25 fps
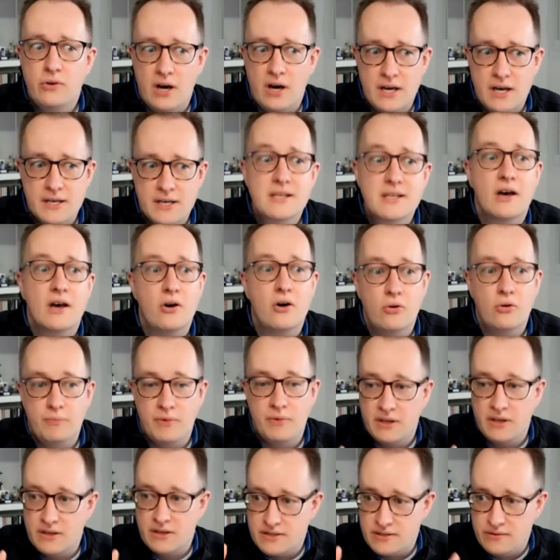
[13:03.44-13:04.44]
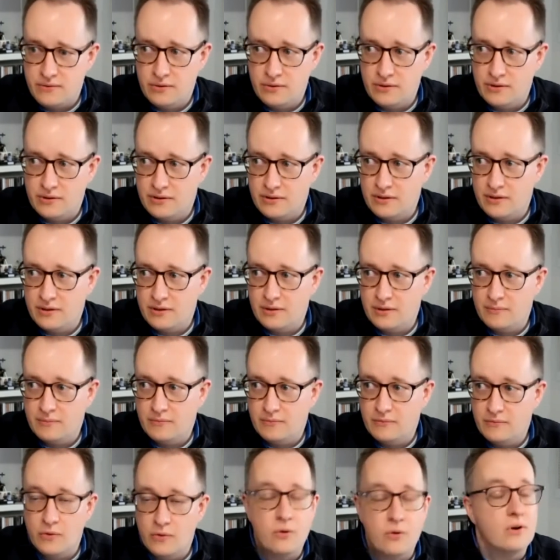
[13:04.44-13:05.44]
asked how big is your,
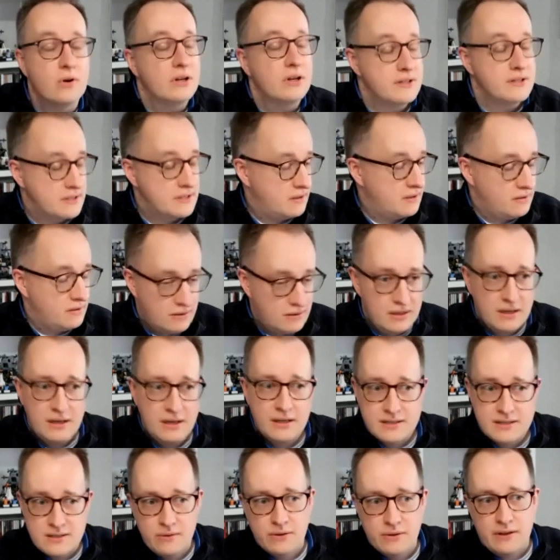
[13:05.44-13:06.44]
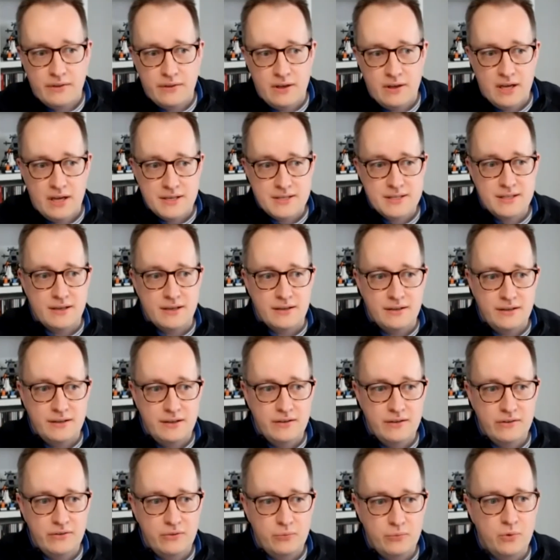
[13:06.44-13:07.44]
or let's look at the last 10
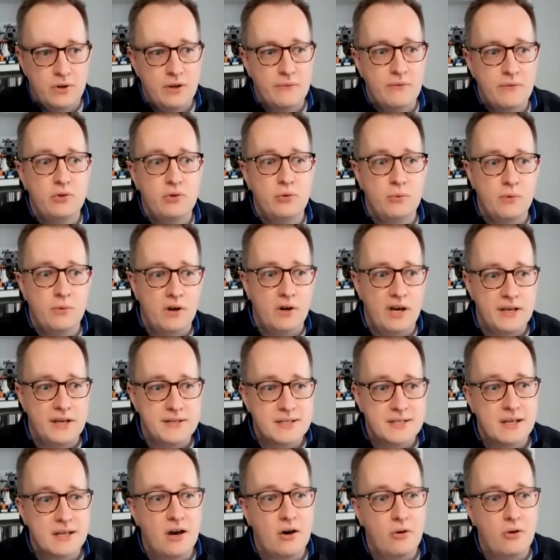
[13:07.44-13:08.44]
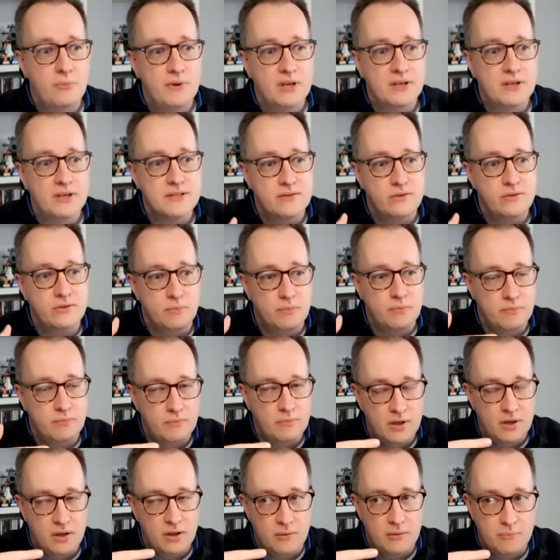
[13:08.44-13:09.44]
years, whenever you were asked how big is your
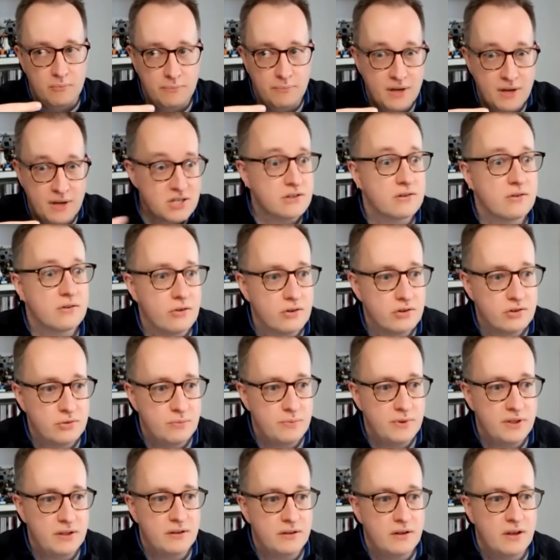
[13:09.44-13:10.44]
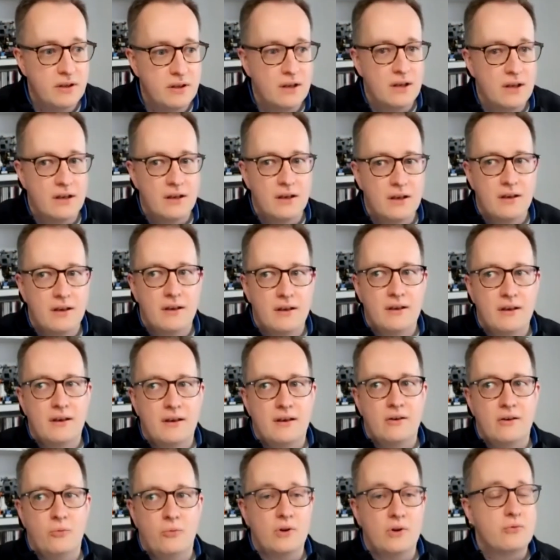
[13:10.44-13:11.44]
budget going to be,
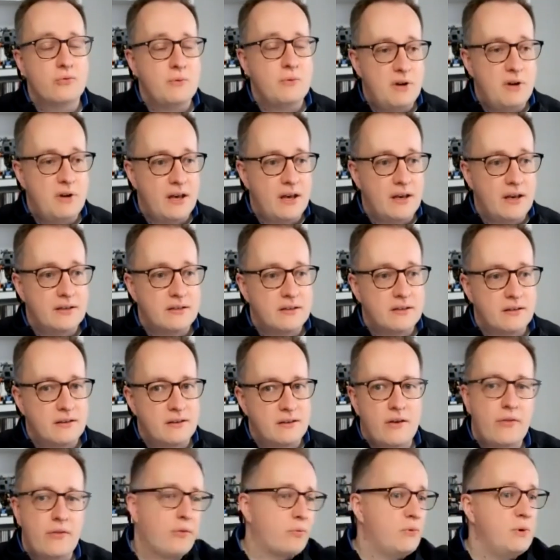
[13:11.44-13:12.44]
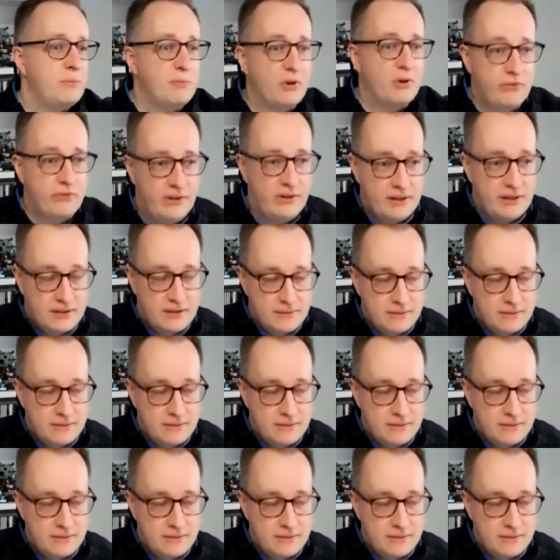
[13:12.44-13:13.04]
one replied 3%.